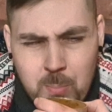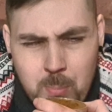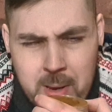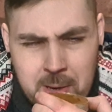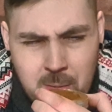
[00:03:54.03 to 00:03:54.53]
of
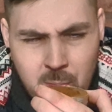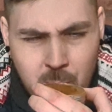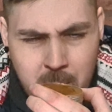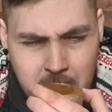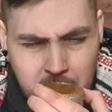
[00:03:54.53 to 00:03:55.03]
mint or
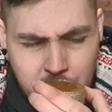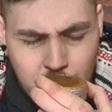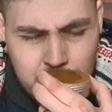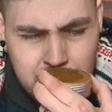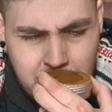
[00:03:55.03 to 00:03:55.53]

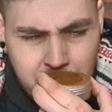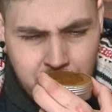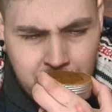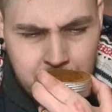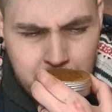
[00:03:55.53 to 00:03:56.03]
menthol or
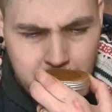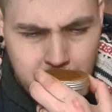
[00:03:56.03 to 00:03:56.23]
something.